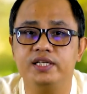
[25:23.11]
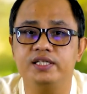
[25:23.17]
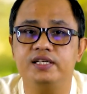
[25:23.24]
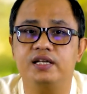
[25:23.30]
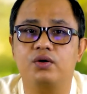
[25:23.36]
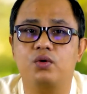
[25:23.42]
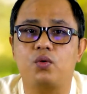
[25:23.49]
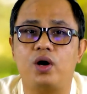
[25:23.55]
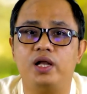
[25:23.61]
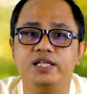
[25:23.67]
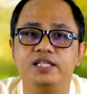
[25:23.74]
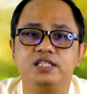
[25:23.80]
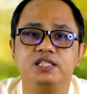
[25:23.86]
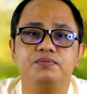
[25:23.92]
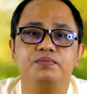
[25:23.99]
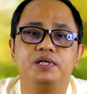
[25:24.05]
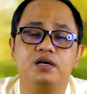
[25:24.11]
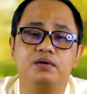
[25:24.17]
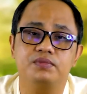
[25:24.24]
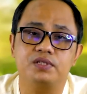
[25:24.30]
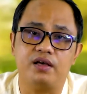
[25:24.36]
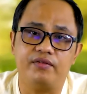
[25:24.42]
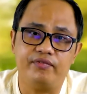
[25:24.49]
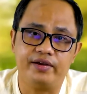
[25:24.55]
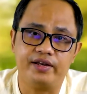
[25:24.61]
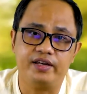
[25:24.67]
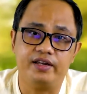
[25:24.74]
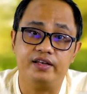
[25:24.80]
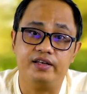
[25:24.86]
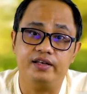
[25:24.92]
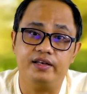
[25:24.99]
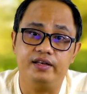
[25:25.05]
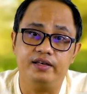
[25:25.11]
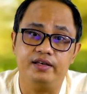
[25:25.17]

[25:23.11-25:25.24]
their quality becomes affected,